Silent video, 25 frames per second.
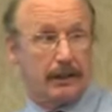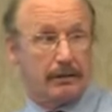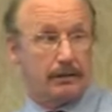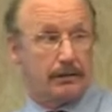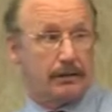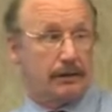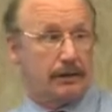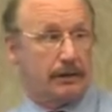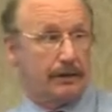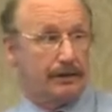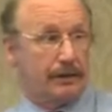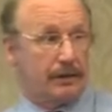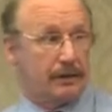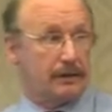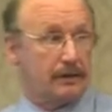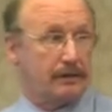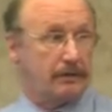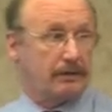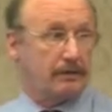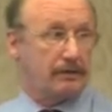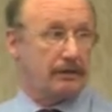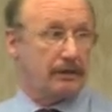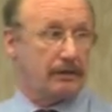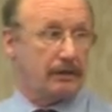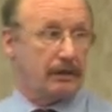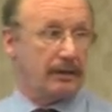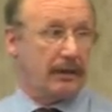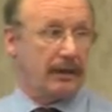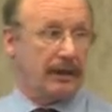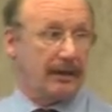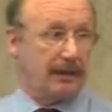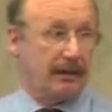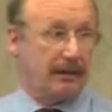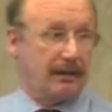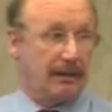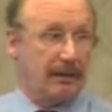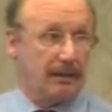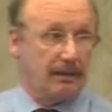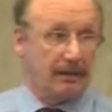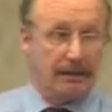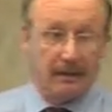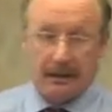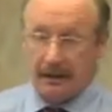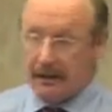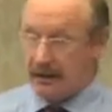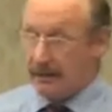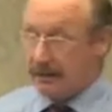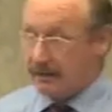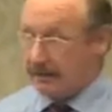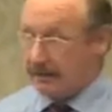is the National Health Service. Okay?